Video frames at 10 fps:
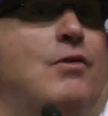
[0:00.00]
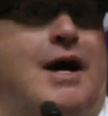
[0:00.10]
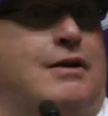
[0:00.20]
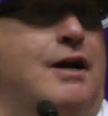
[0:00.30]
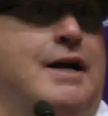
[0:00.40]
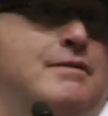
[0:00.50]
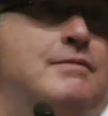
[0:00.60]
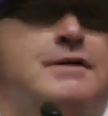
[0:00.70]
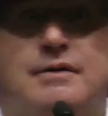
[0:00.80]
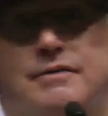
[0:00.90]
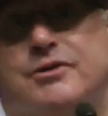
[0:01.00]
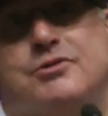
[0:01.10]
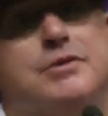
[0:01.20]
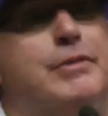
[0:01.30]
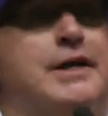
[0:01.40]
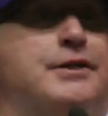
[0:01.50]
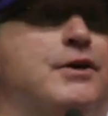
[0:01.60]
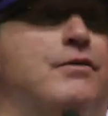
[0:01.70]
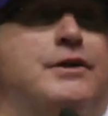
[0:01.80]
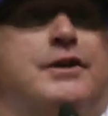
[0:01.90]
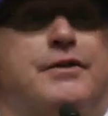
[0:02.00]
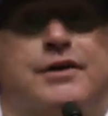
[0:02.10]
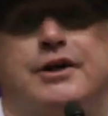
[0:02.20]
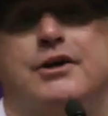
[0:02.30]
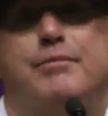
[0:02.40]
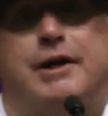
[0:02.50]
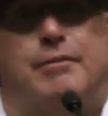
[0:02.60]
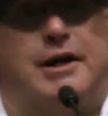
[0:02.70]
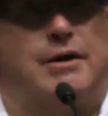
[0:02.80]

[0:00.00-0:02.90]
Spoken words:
if you act like this is a big deal, and you didn't think you could beat them